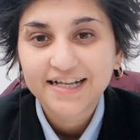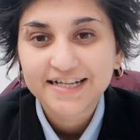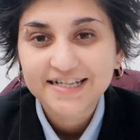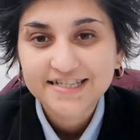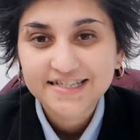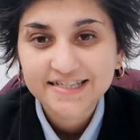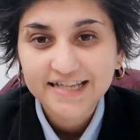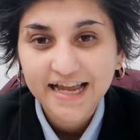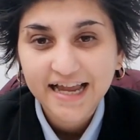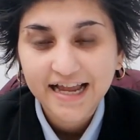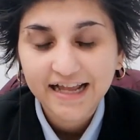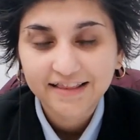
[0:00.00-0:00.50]

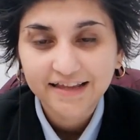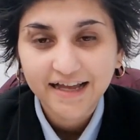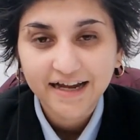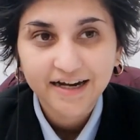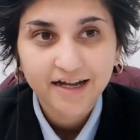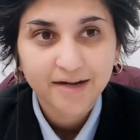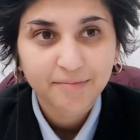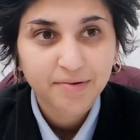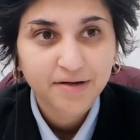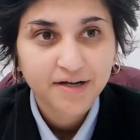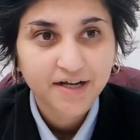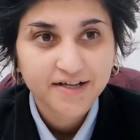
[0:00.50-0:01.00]
Say that
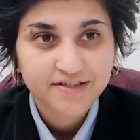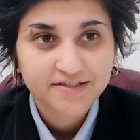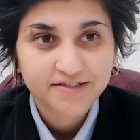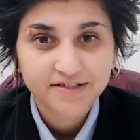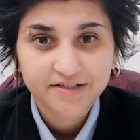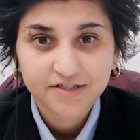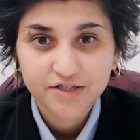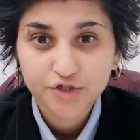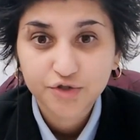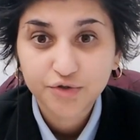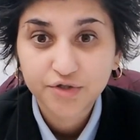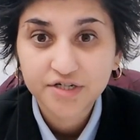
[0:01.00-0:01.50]
a person
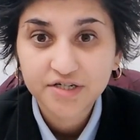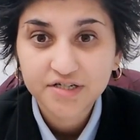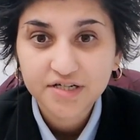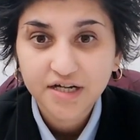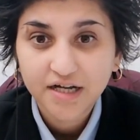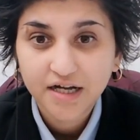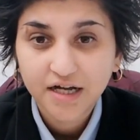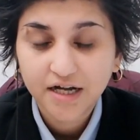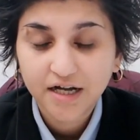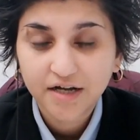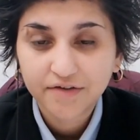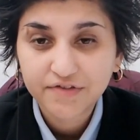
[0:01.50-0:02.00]
is a student
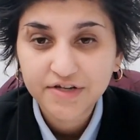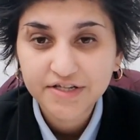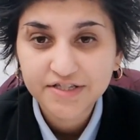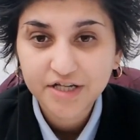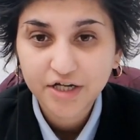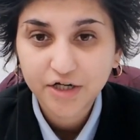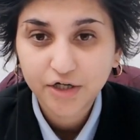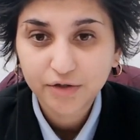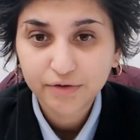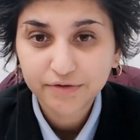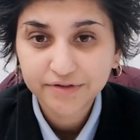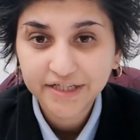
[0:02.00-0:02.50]

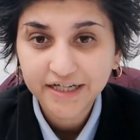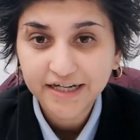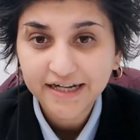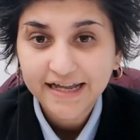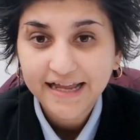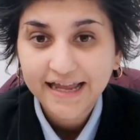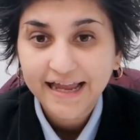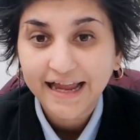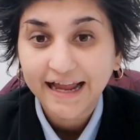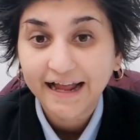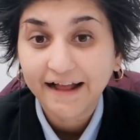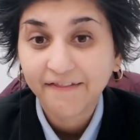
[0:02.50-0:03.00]
visa holder
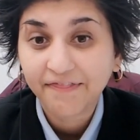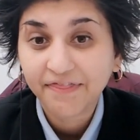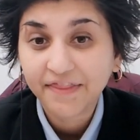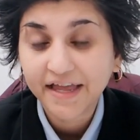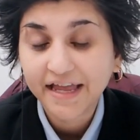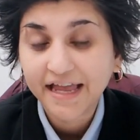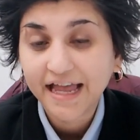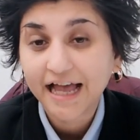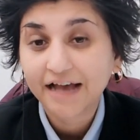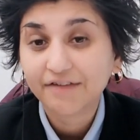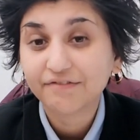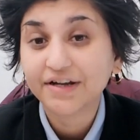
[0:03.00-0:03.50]
and
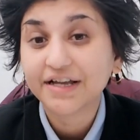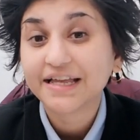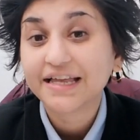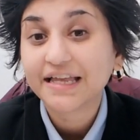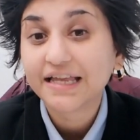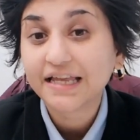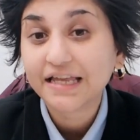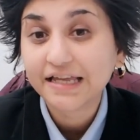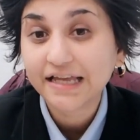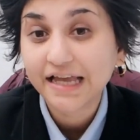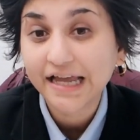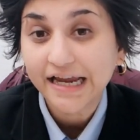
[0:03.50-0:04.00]
they have an
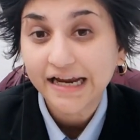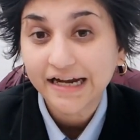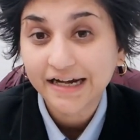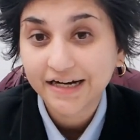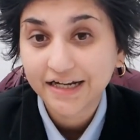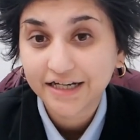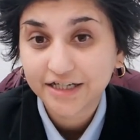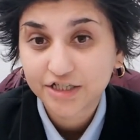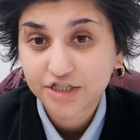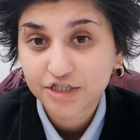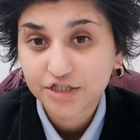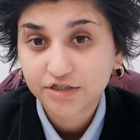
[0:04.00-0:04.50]
EA
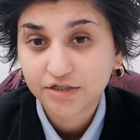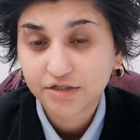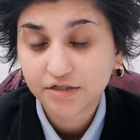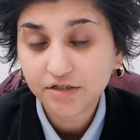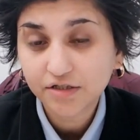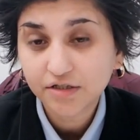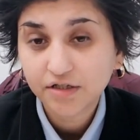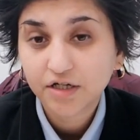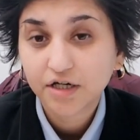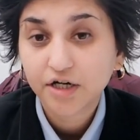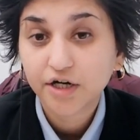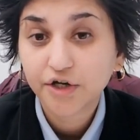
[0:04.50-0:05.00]

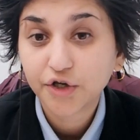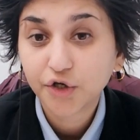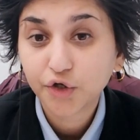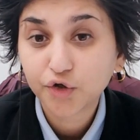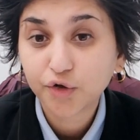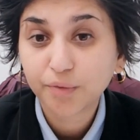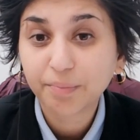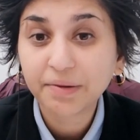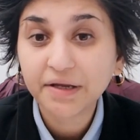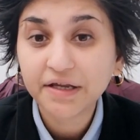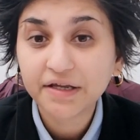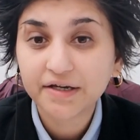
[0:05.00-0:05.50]
national, a
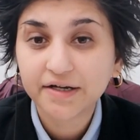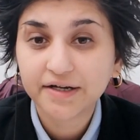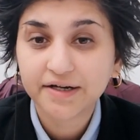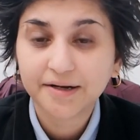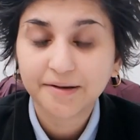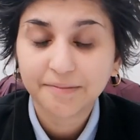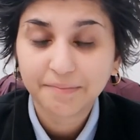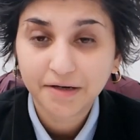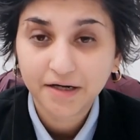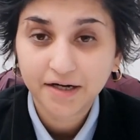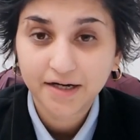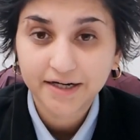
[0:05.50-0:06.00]

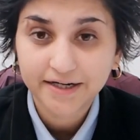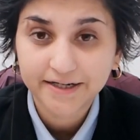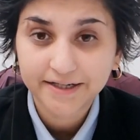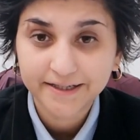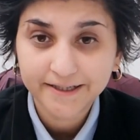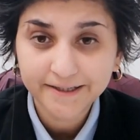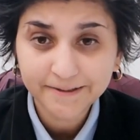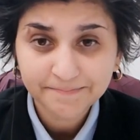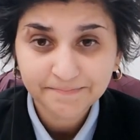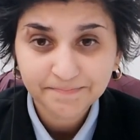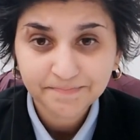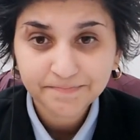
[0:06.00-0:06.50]
European
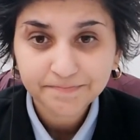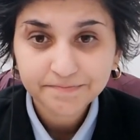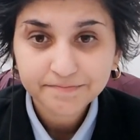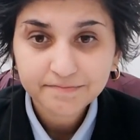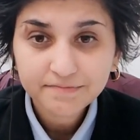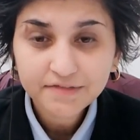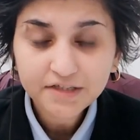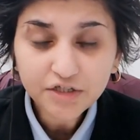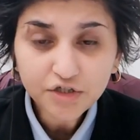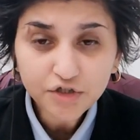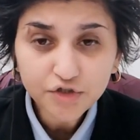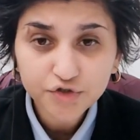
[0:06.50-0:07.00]
partner.
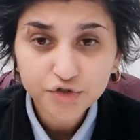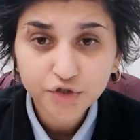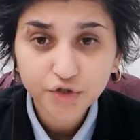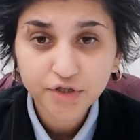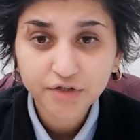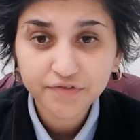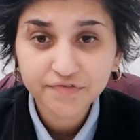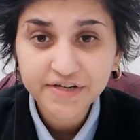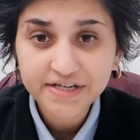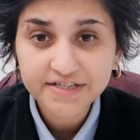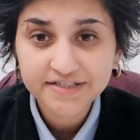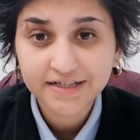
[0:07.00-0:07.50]
So
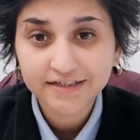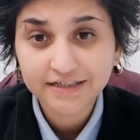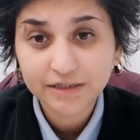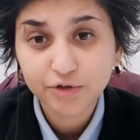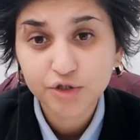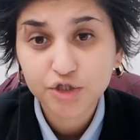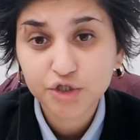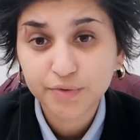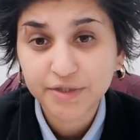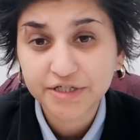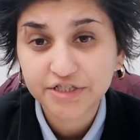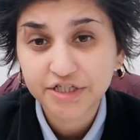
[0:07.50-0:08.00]
the visa they
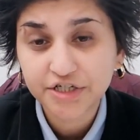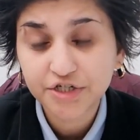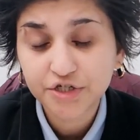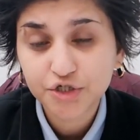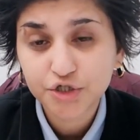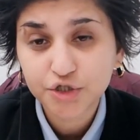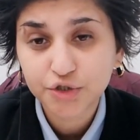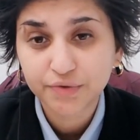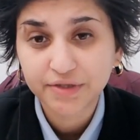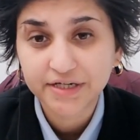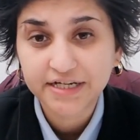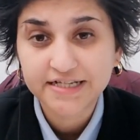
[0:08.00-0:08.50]
would switch
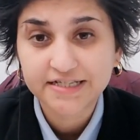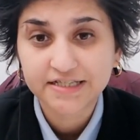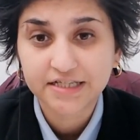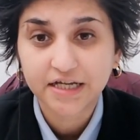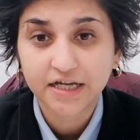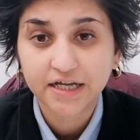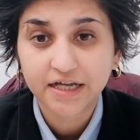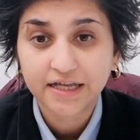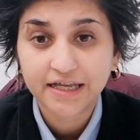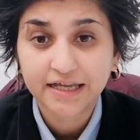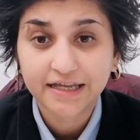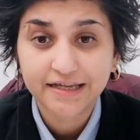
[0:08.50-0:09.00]
into is
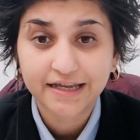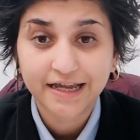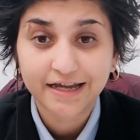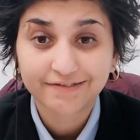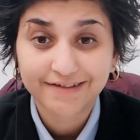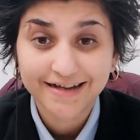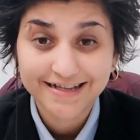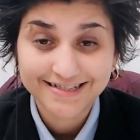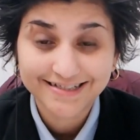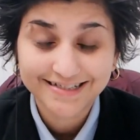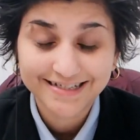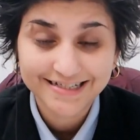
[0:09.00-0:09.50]
an EA
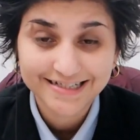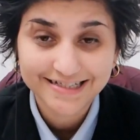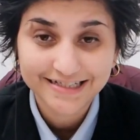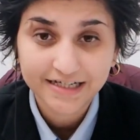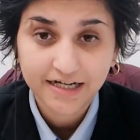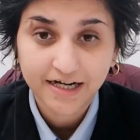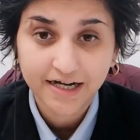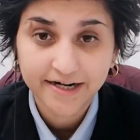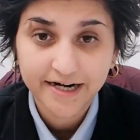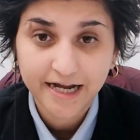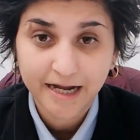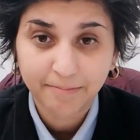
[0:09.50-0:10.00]
residence
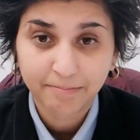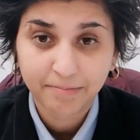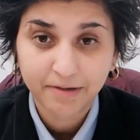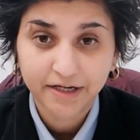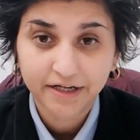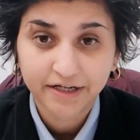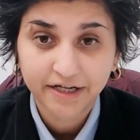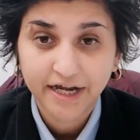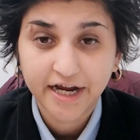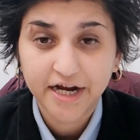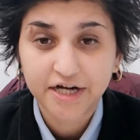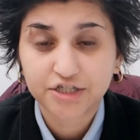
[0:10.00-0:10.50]
card
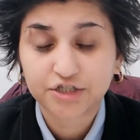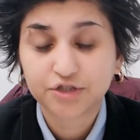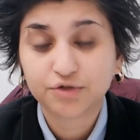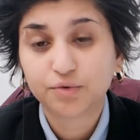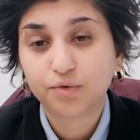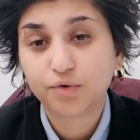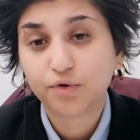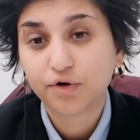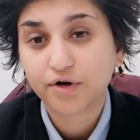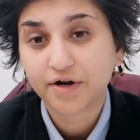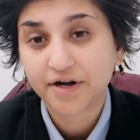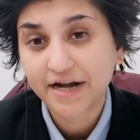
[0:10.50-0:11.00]
application
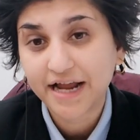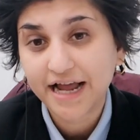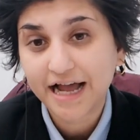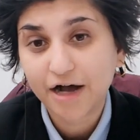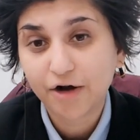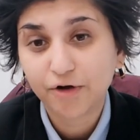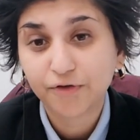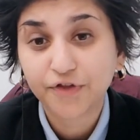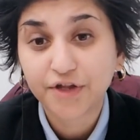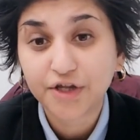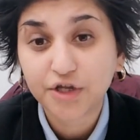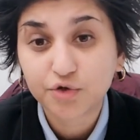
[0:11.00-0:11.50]
or
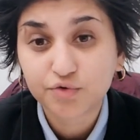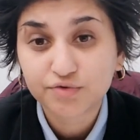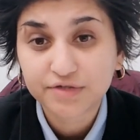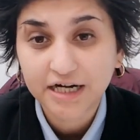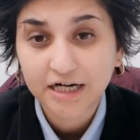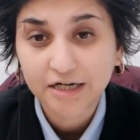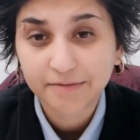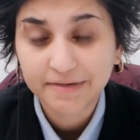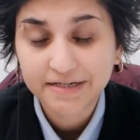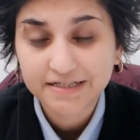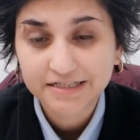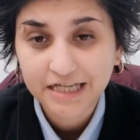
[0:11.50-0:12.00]
now the EU
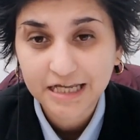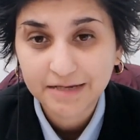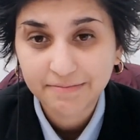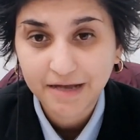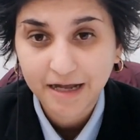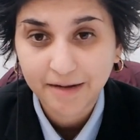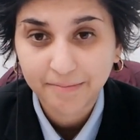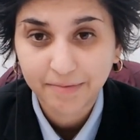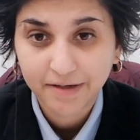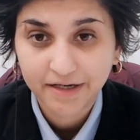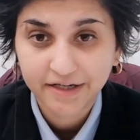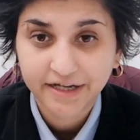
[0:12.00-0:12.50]
settlement scheme
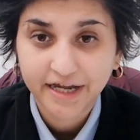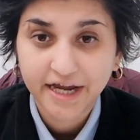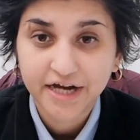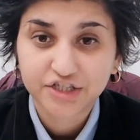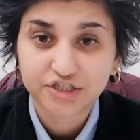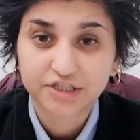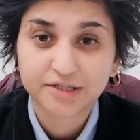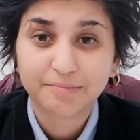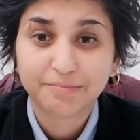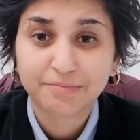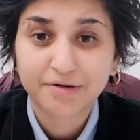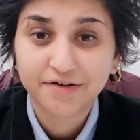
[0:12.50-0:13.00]

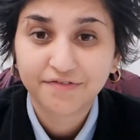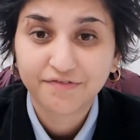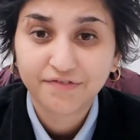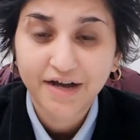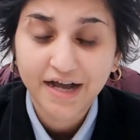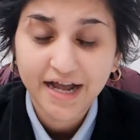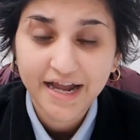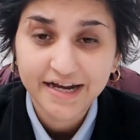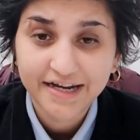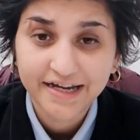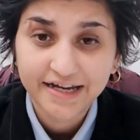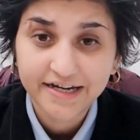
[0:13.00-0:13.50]
application,
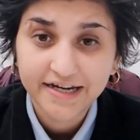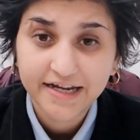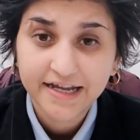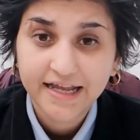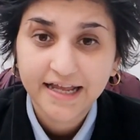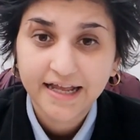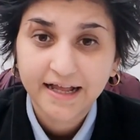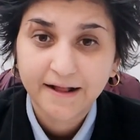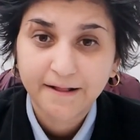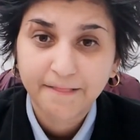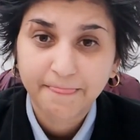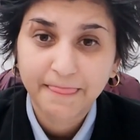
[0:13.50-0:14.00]
provided
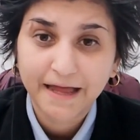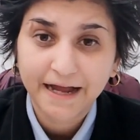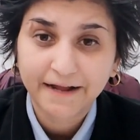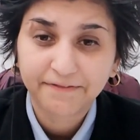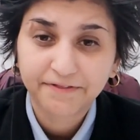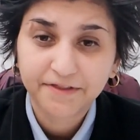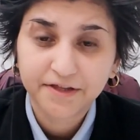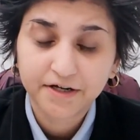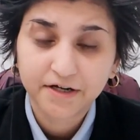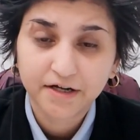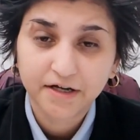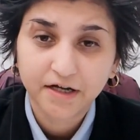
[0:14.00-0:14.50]

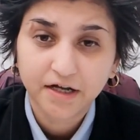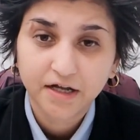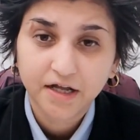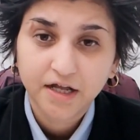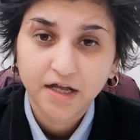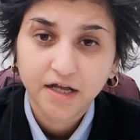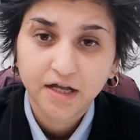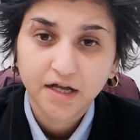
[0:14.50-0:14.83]
that the